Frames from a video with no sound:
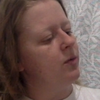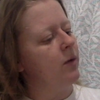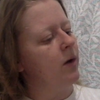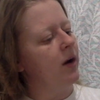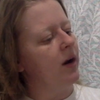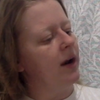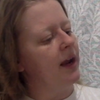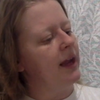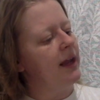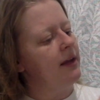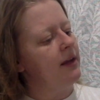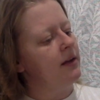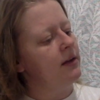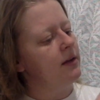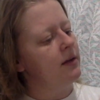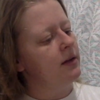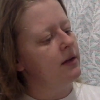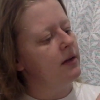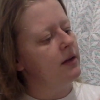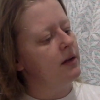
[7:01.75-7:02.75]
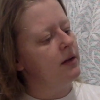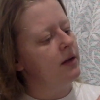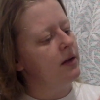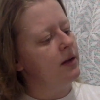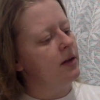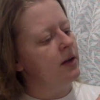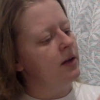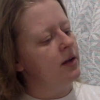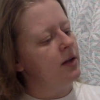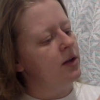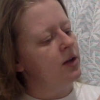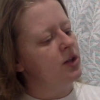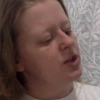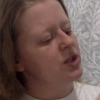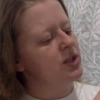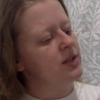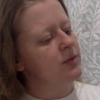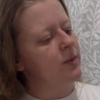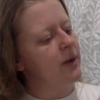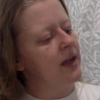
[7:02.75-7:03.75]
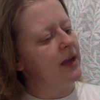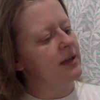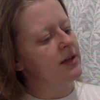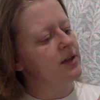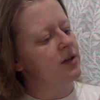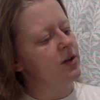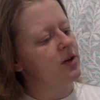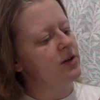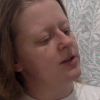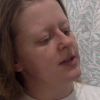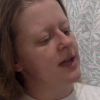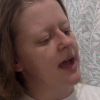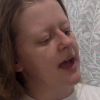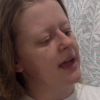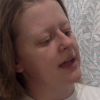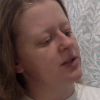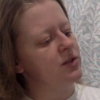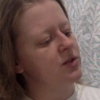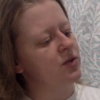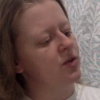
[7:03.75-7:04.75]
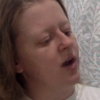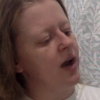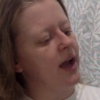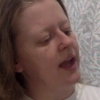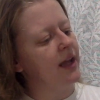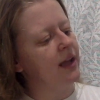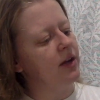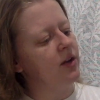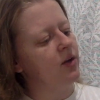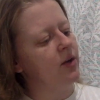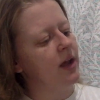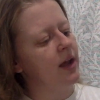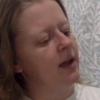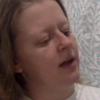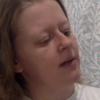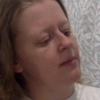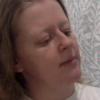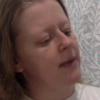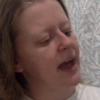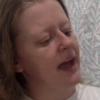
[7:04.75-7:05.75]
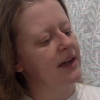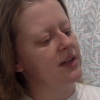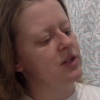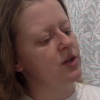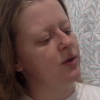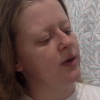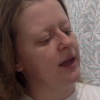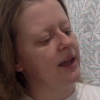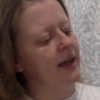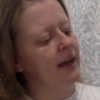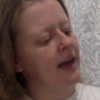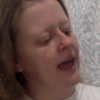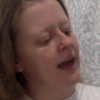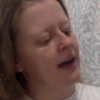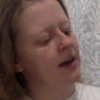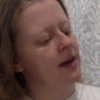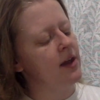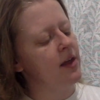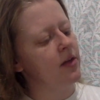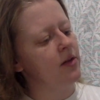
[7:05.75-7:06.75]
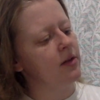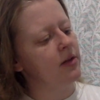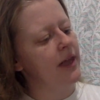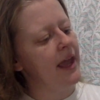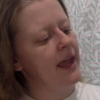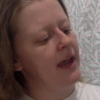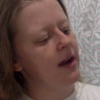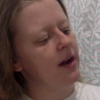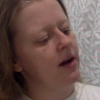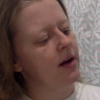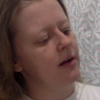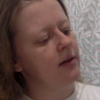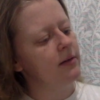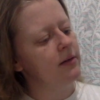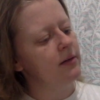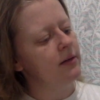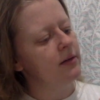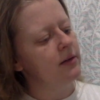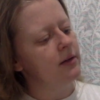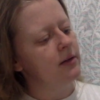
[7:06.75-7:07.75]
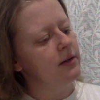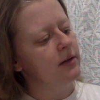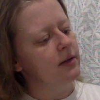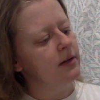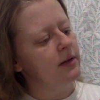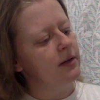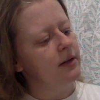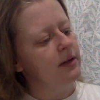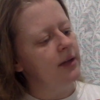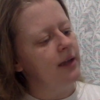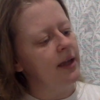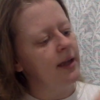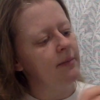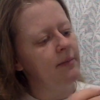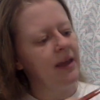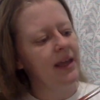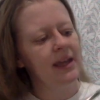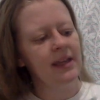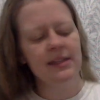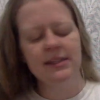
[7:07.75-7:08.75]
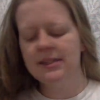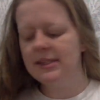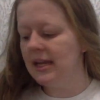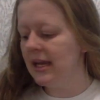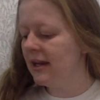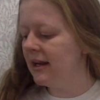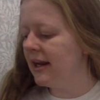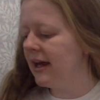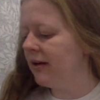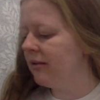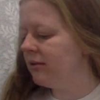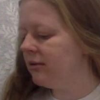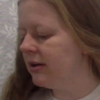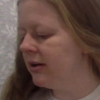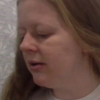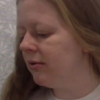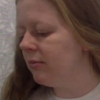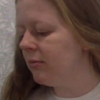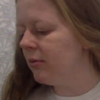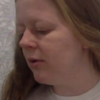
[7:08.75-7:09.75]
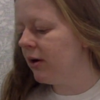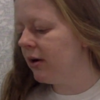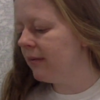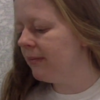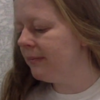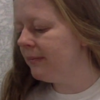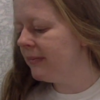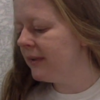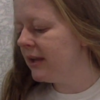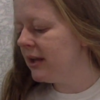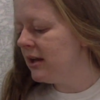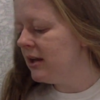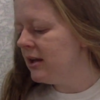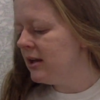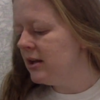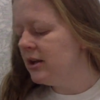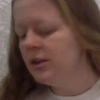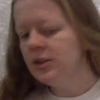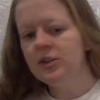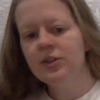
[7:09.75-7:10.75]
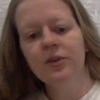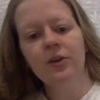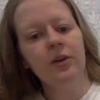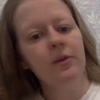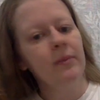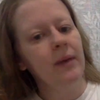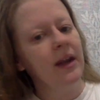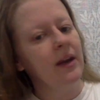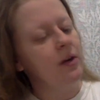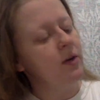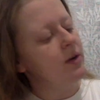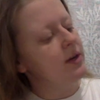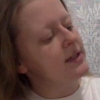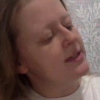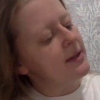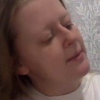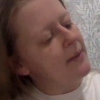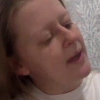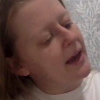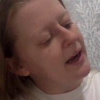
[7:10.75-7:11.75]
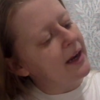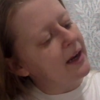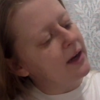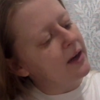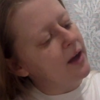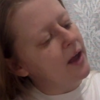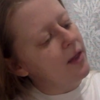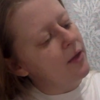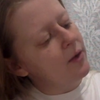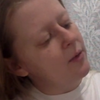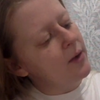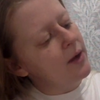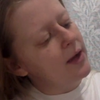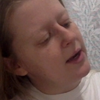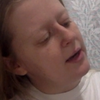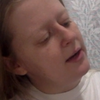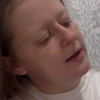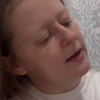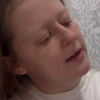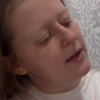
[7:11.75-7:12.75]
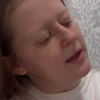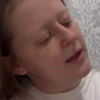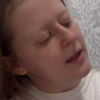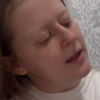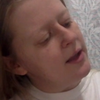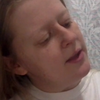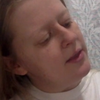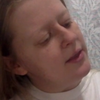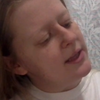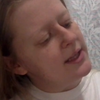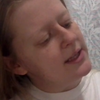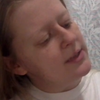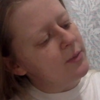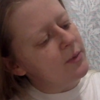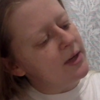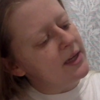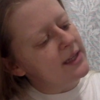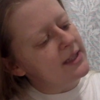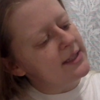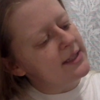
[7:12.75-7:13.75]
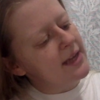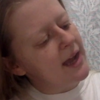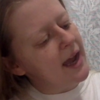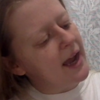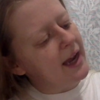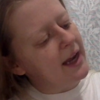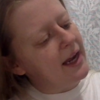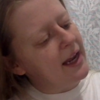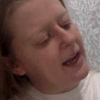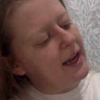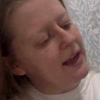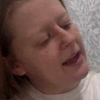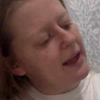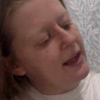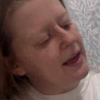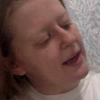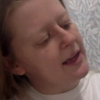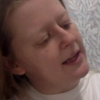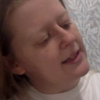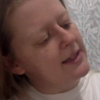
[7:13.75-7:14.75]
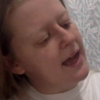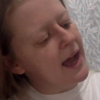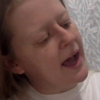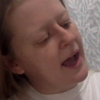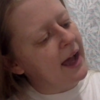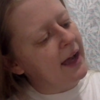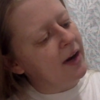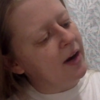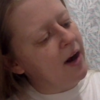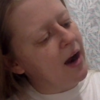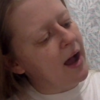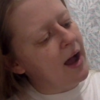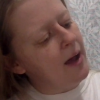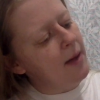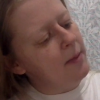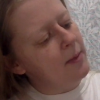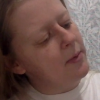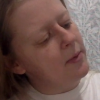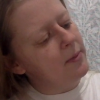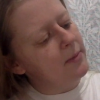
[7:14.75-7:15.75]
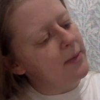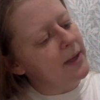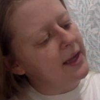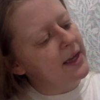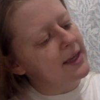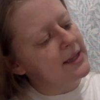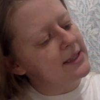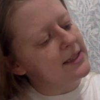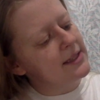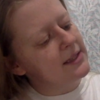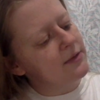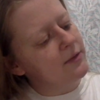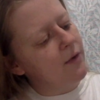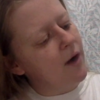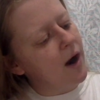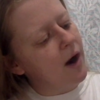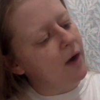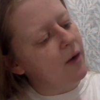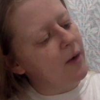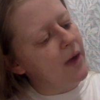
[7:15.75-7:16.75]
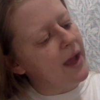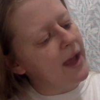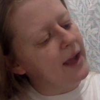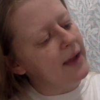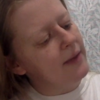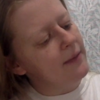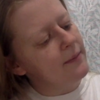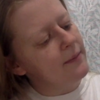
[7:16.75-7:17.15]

worry. Just wait until your sky is dry and you can come back to it and add another layer and make it stand out a little more. So you might notice I'm adding another one. This one is tiny and it's higher up because it's far away.